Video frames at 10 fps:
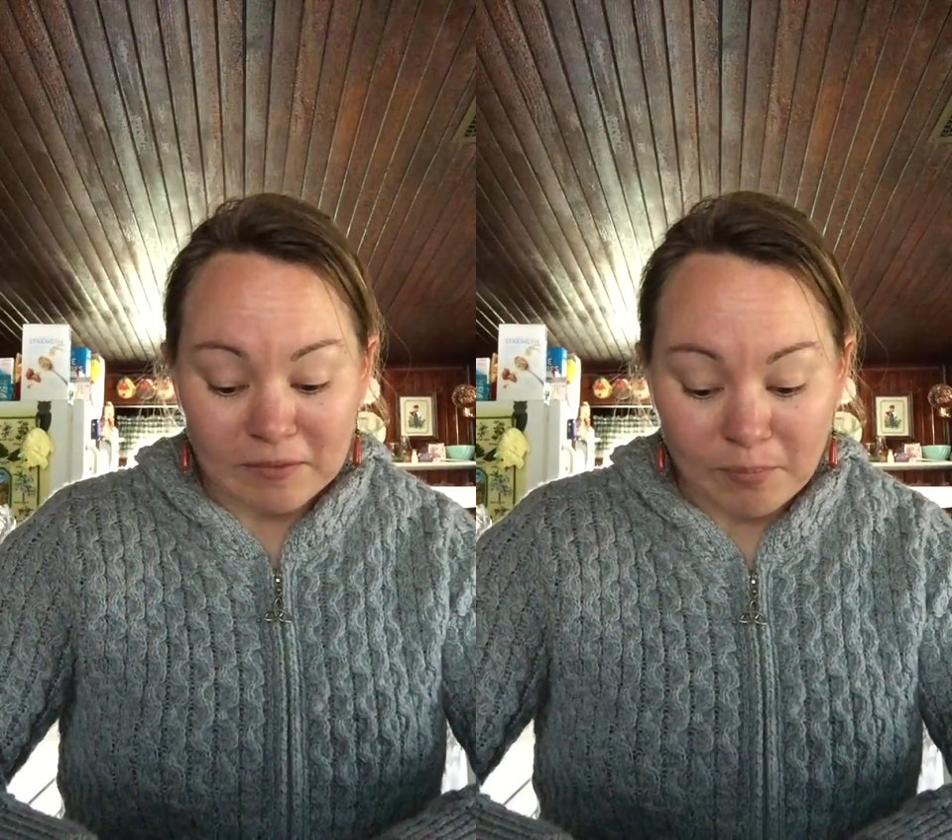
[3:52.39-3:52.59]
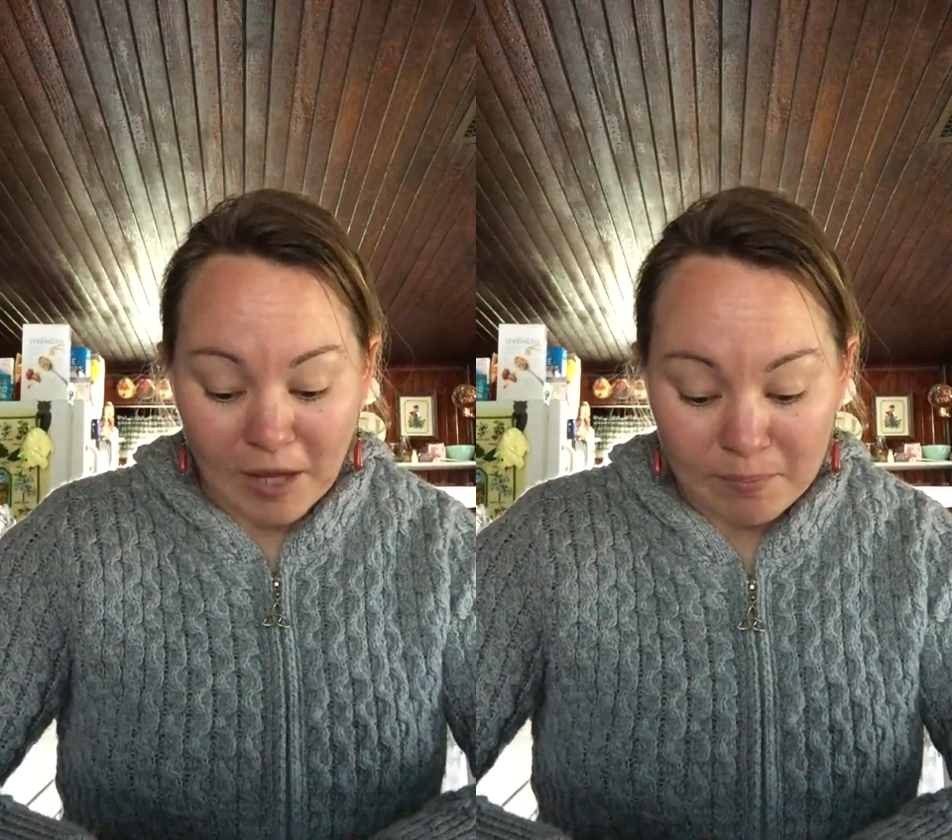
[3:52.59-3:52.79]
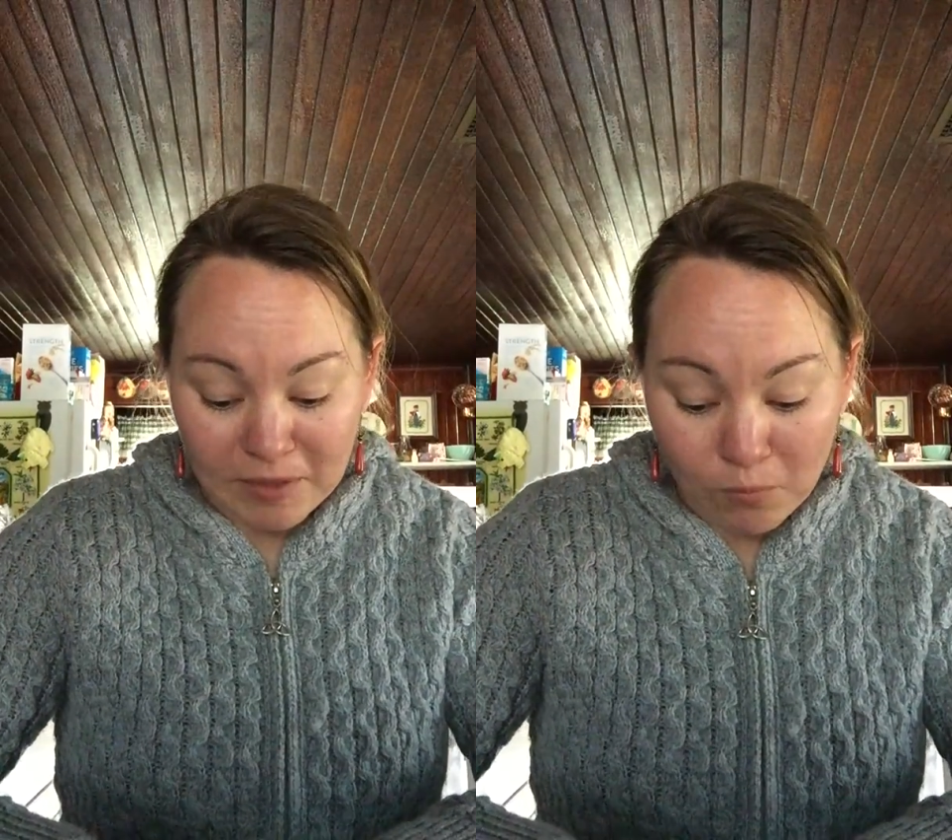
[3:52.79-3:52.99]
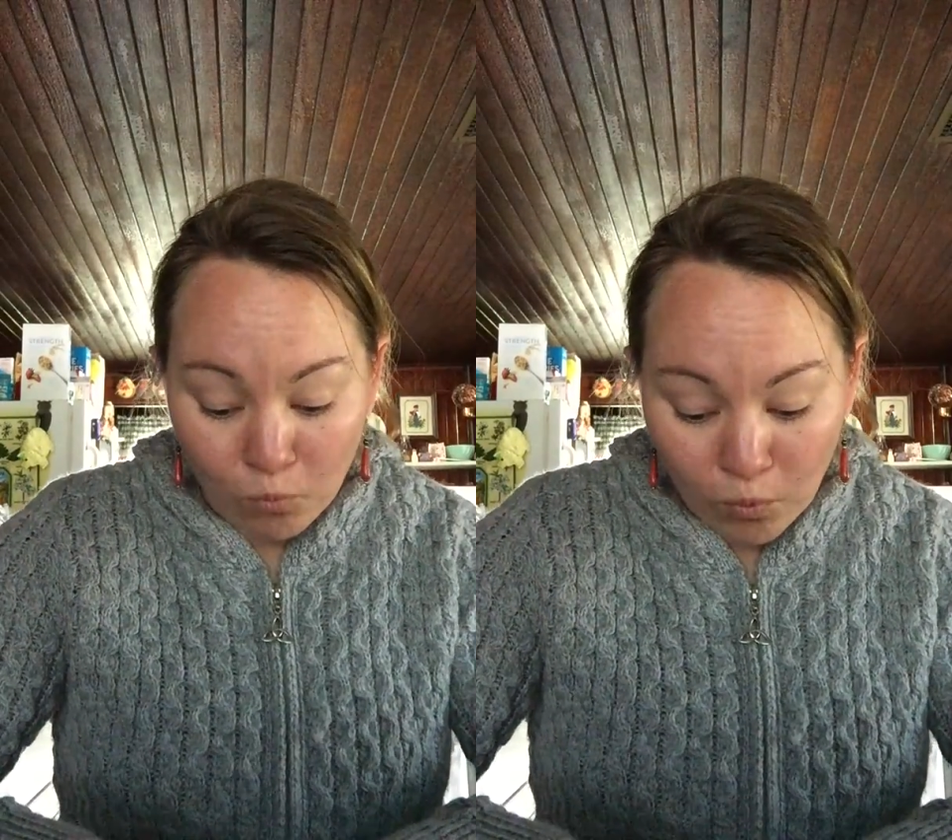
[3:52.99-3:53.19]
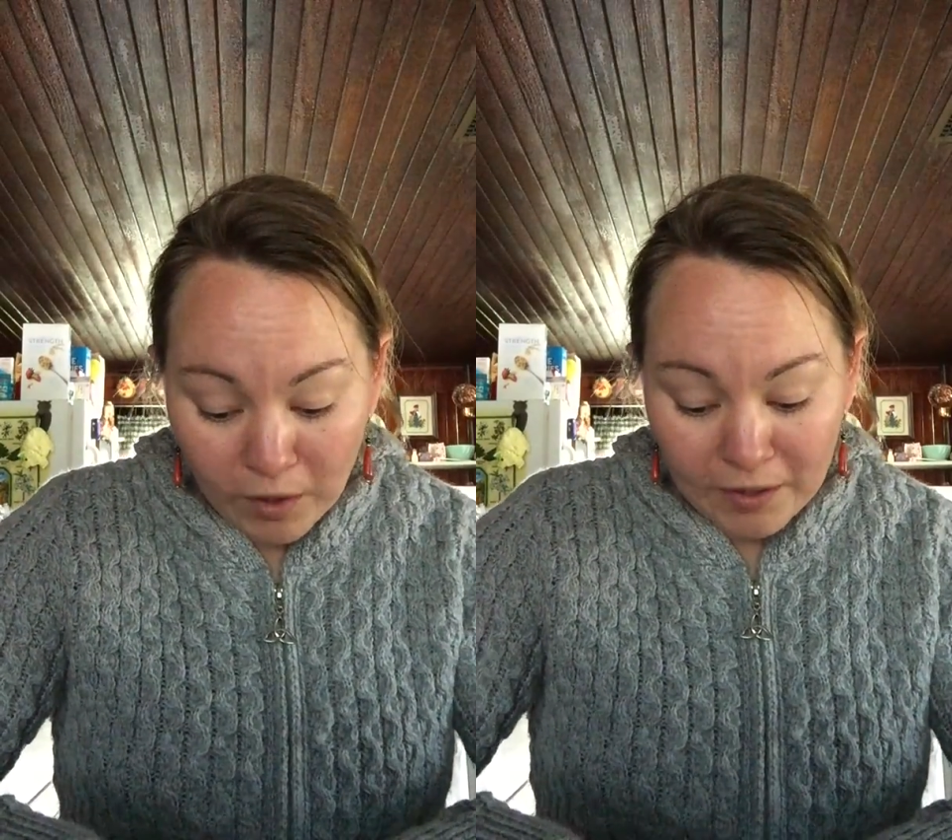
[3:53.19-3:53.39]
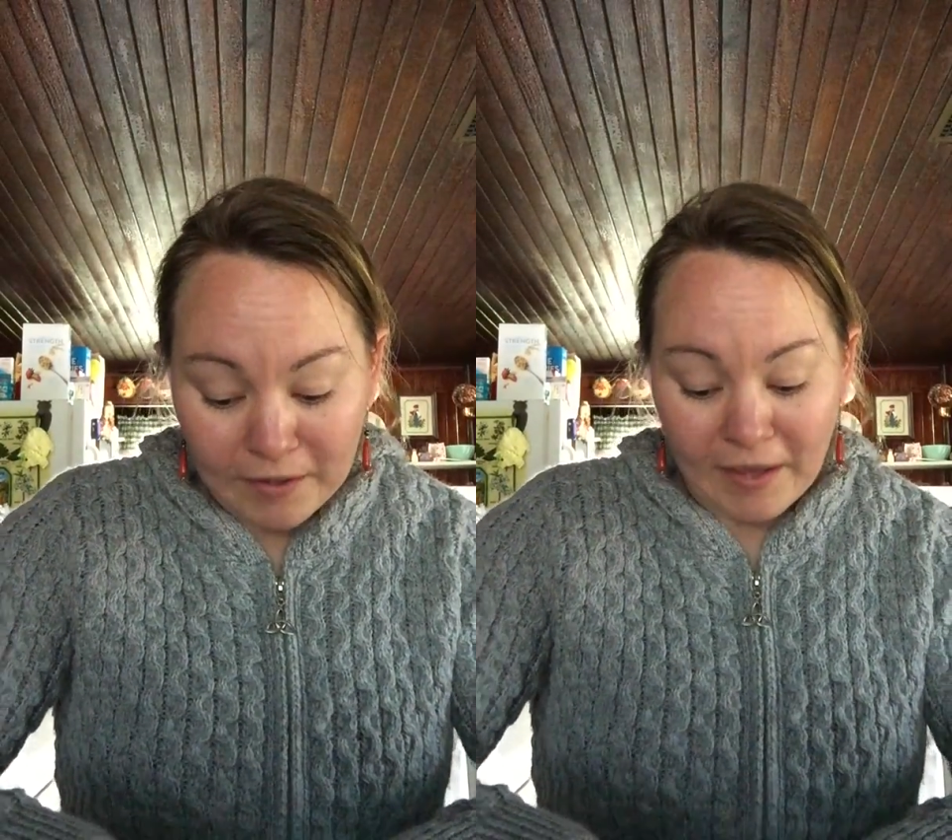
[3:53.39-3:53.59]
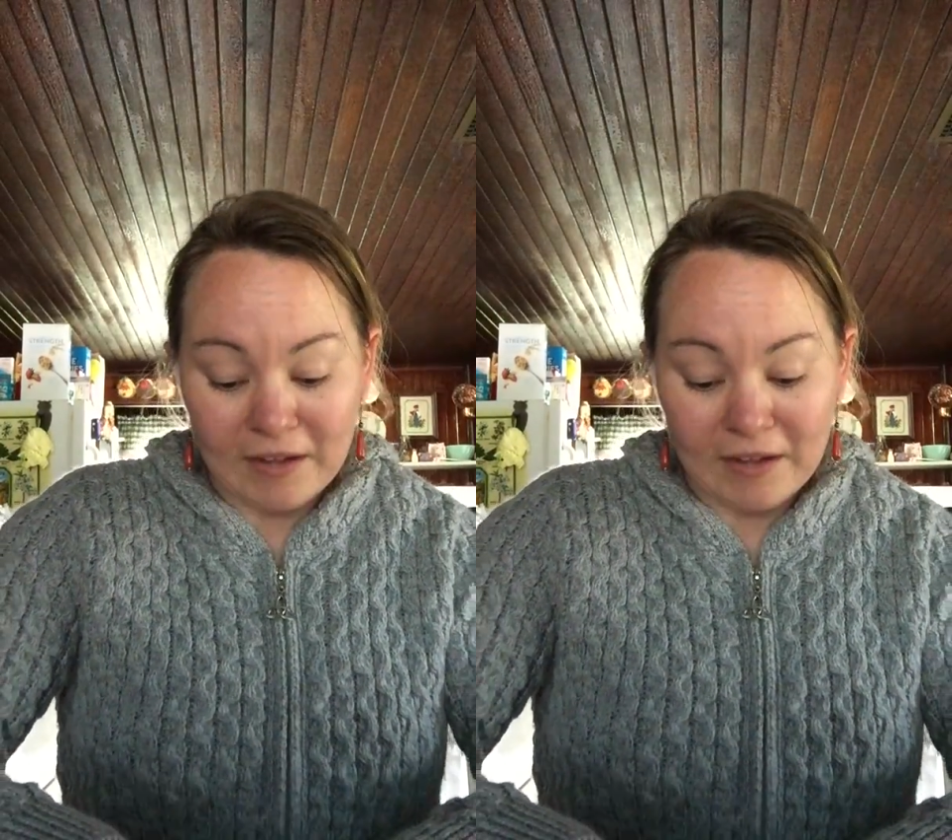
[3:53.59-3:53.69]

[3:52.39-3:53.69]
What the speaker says: and pop them one